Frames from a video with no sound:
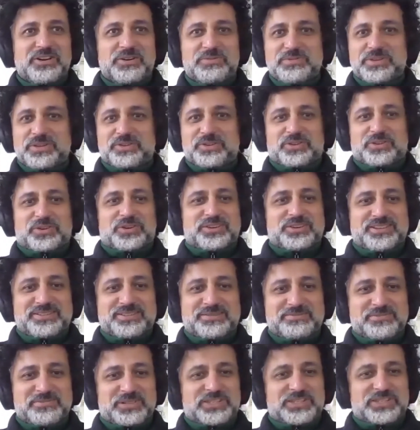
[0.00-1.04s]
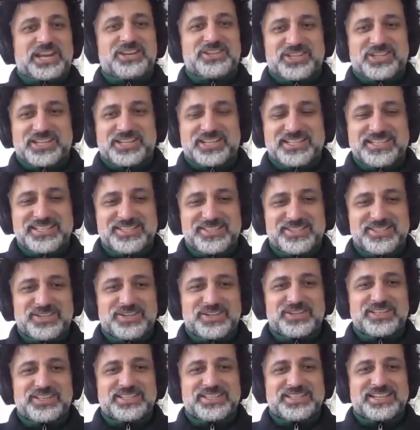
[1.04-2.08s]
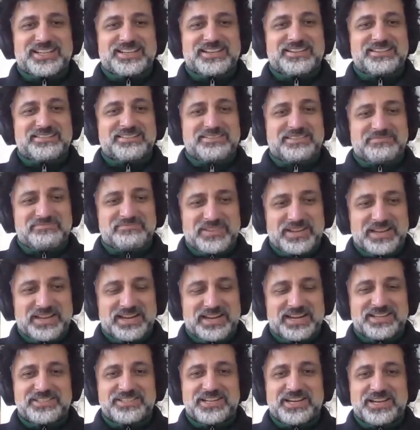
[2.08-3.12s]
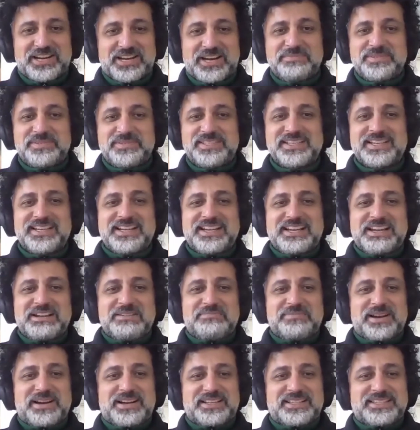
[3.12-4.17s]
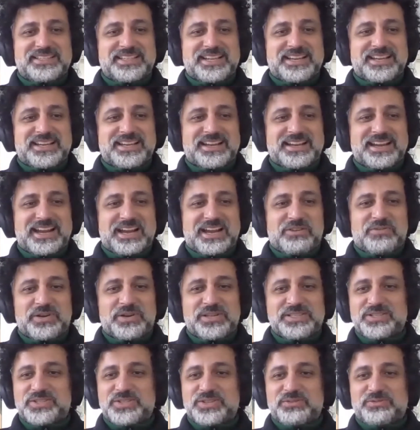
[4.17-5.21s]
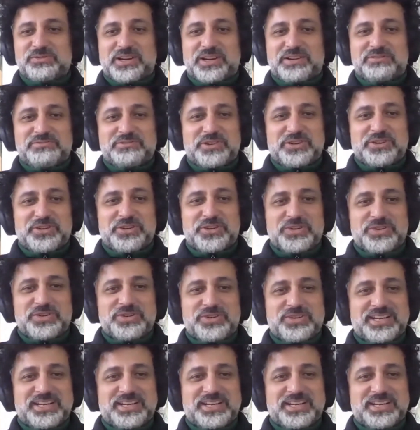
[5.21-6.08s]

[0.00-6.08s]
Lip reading: Omicron mutation, so it's hard times. But how was it so far for you?